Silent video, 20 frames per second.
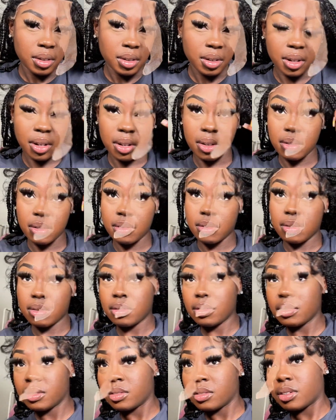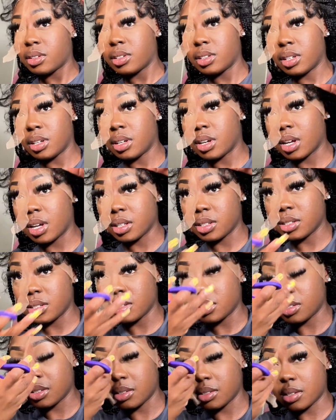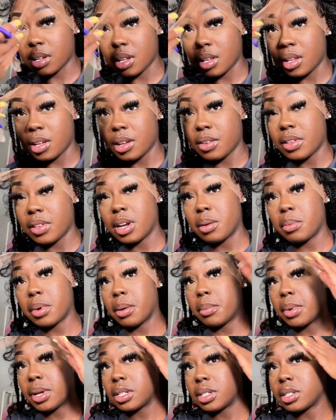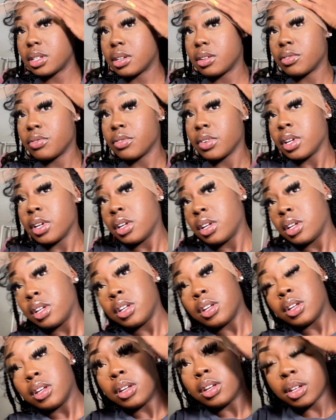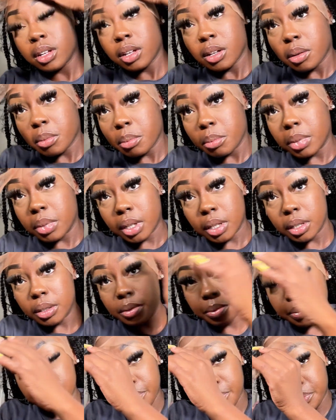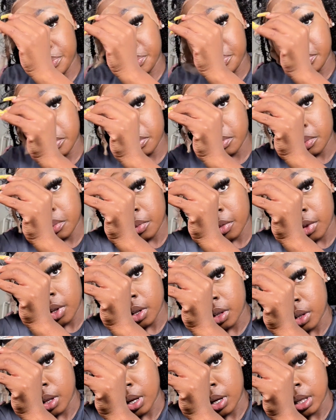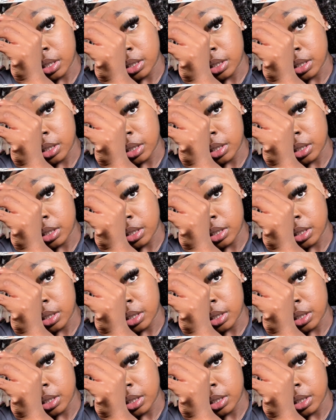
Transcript: you know. I think I just, I love that about myself. But like